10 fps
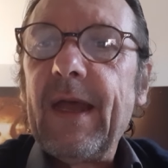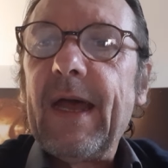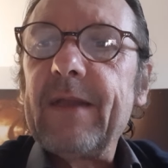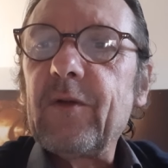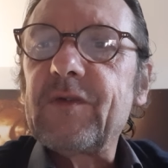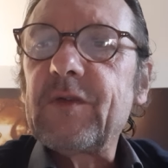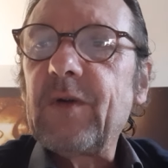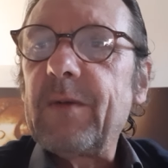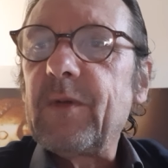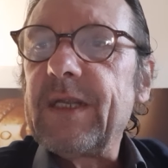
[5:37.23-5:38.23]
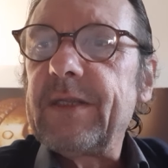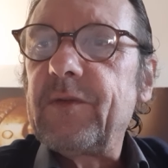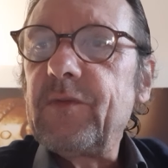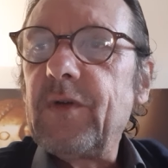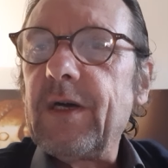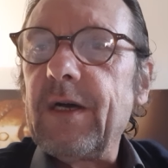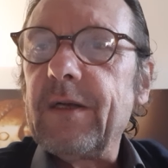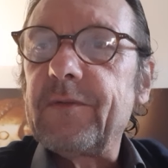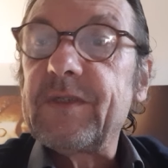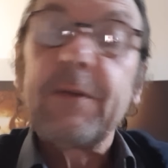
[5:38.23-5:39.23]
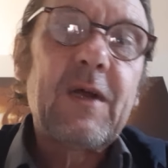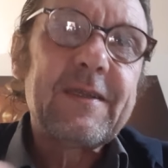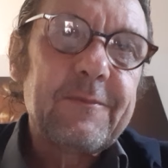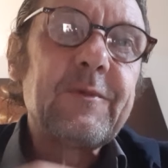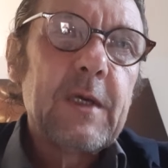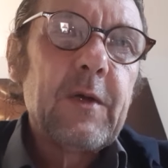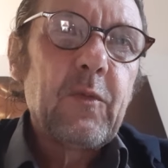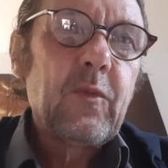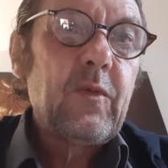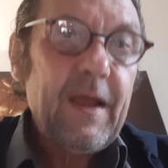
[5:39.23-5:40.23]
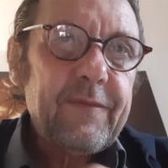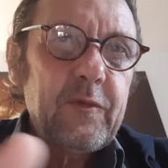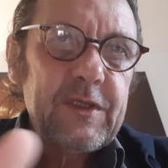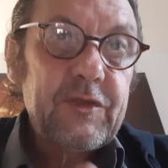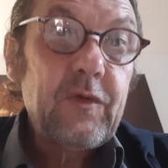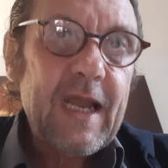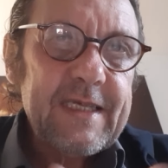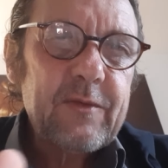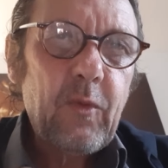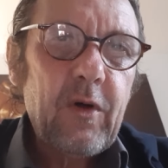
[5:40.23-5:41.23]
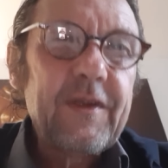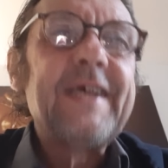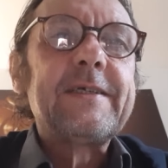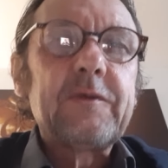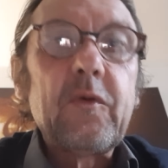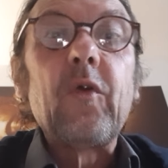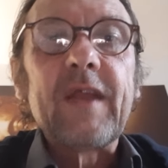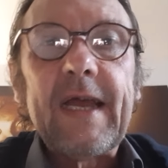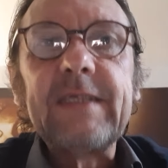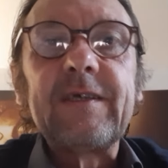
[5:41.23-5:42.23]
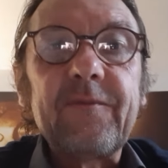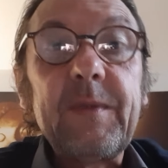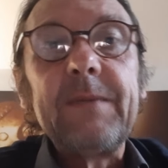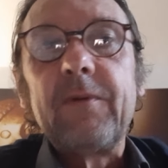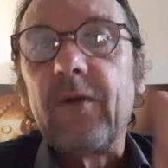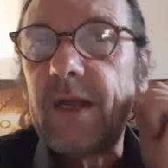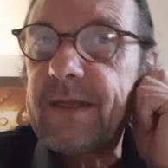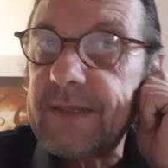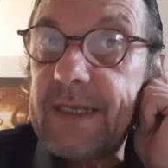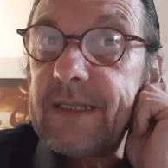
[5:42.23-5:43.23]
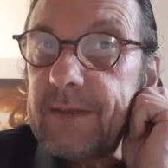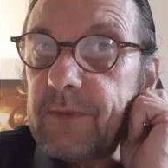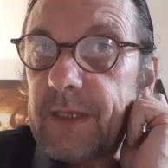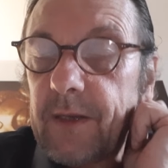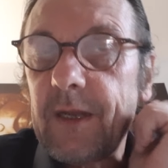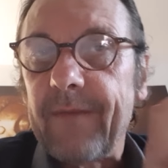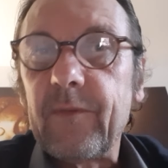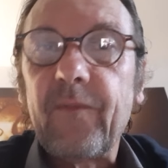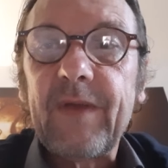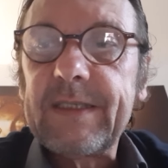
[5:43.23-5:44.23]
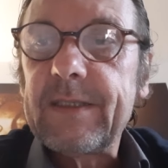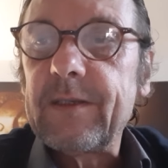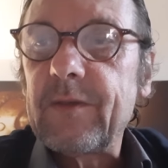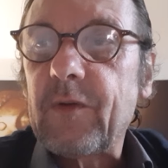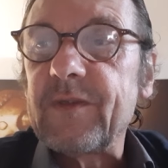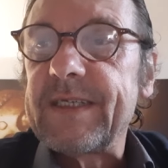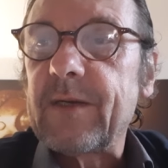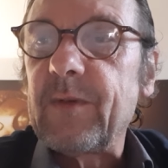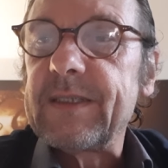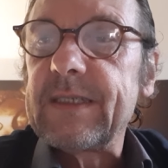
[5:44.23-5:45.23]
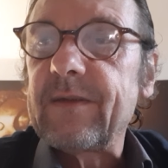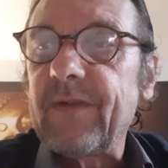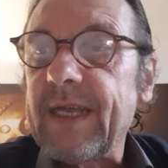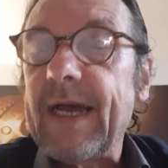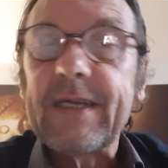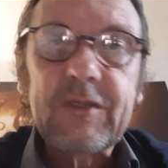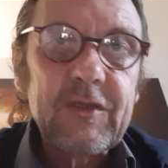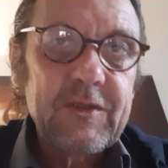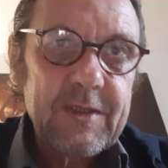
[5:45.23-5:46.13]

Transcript: And also, I wanted to say, well, we have to issue life warnings to all kinds of people, and then they're going to have to face the consequences of their actions.